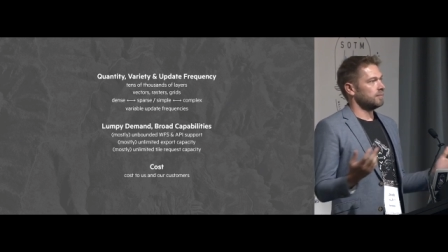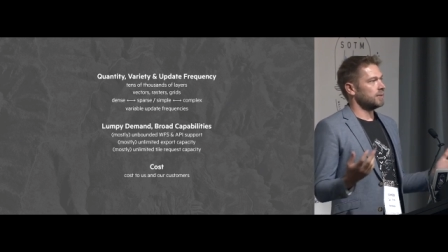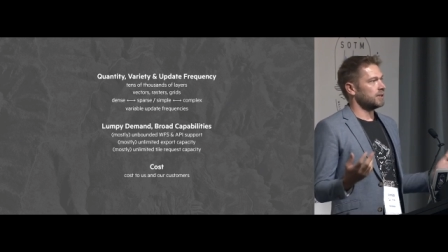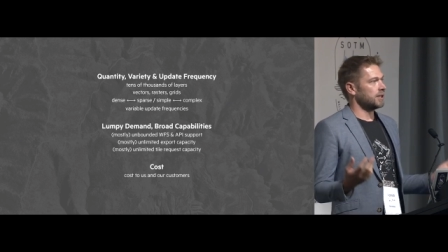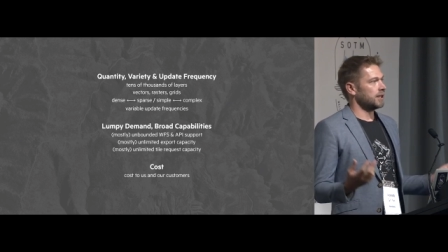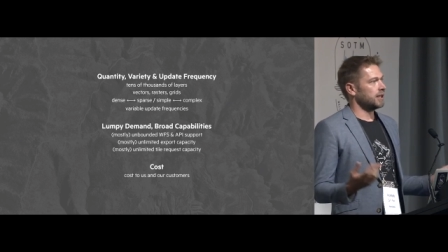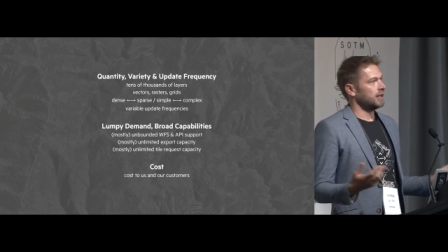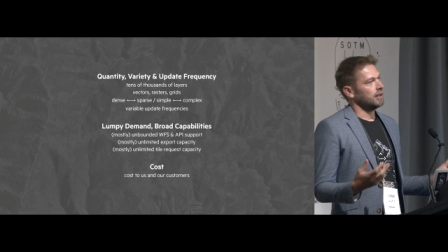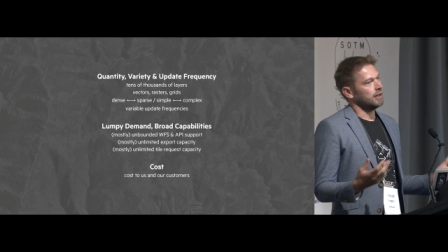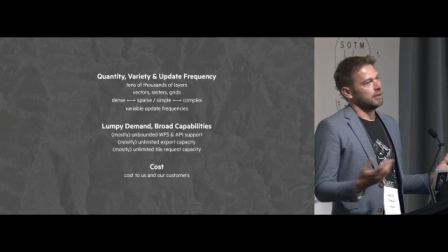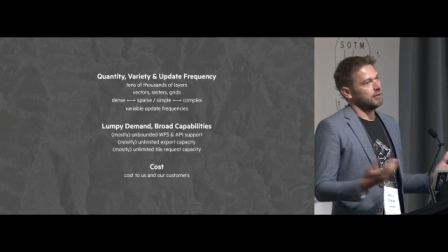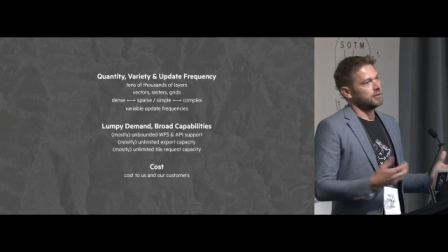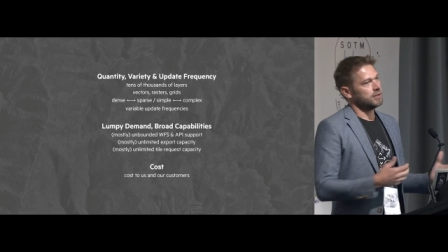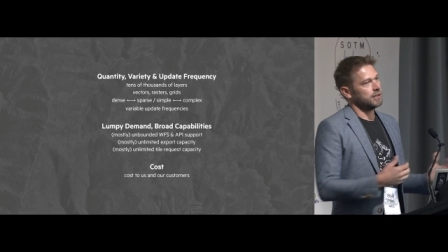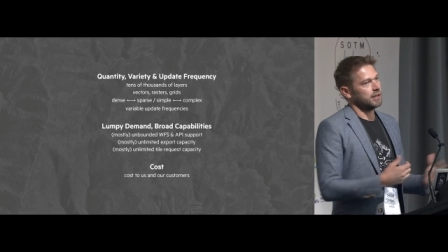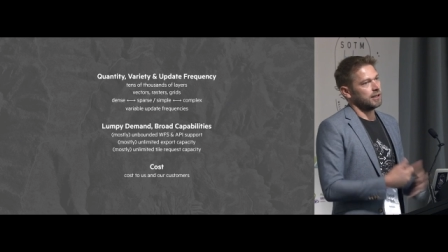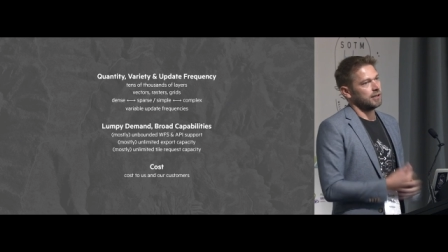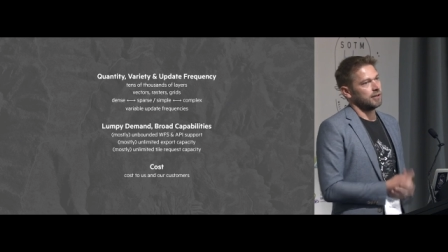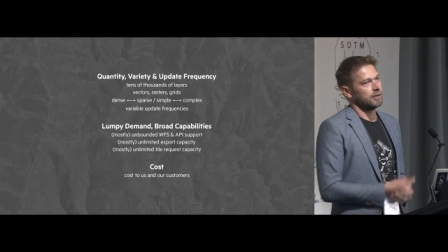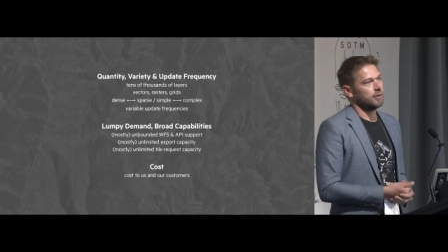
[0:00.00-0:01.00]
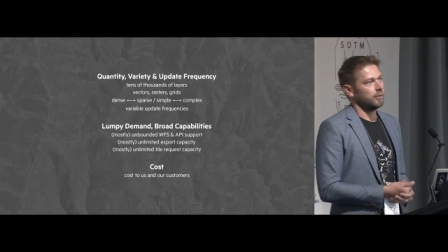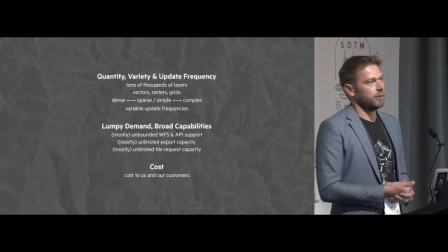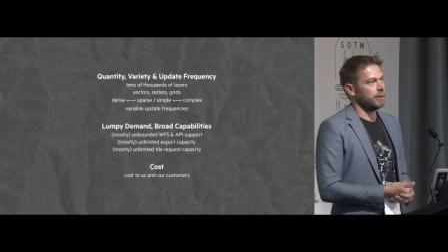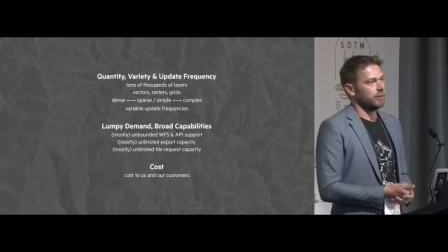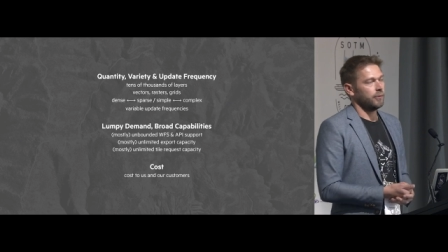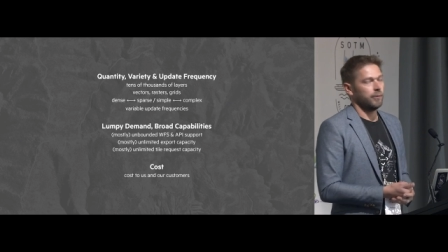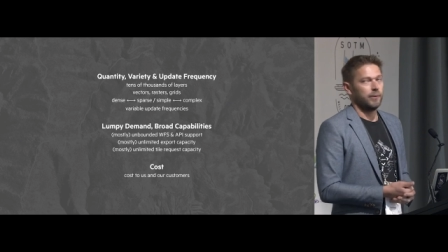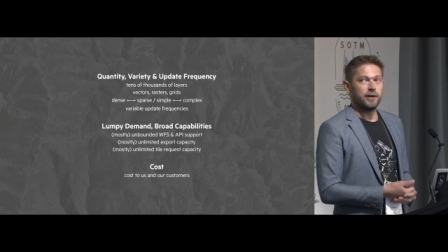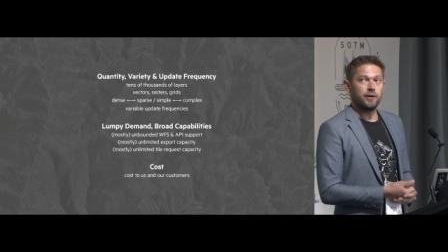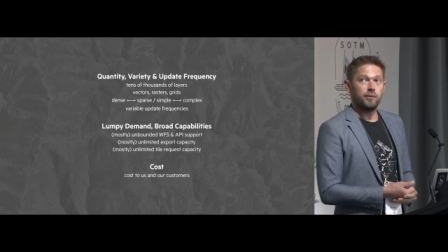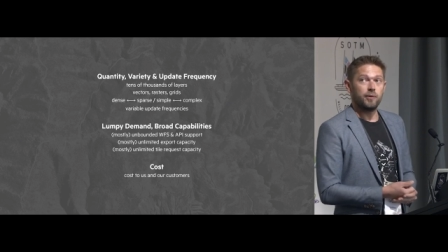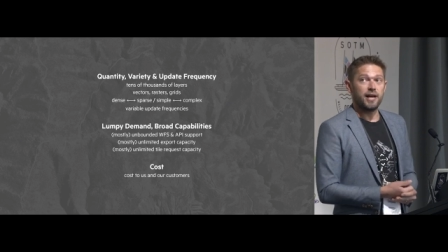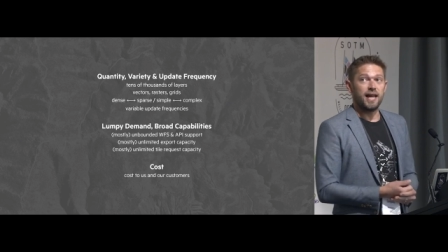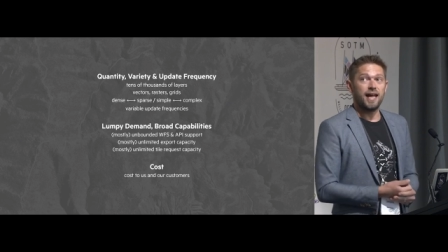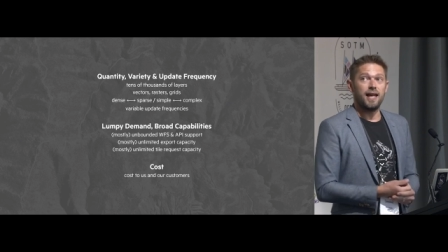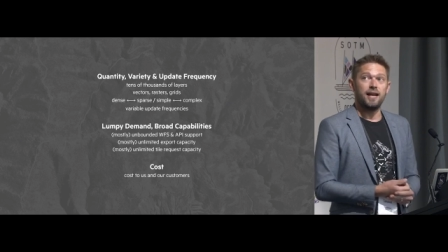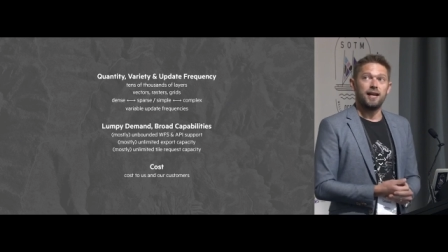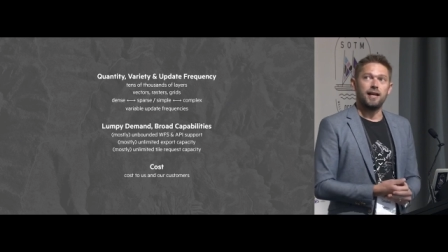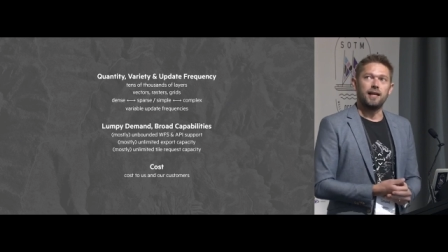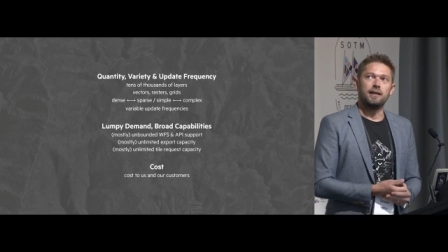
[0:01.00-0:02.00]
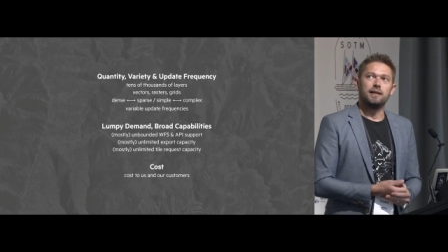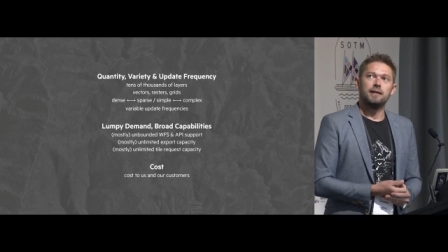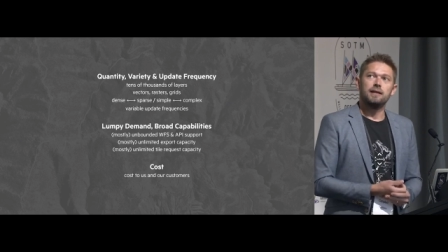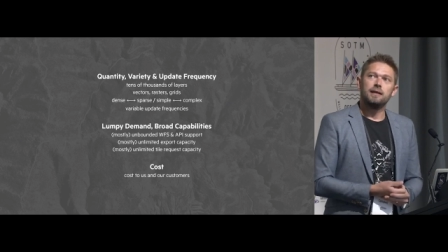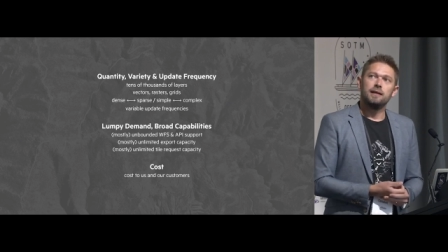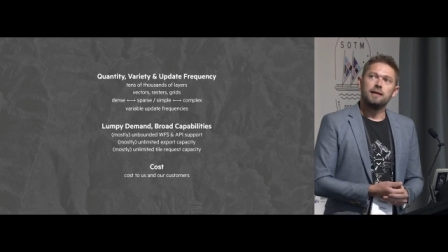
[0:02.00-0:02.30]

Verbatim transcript: particular user can do. We, we don't want to add any.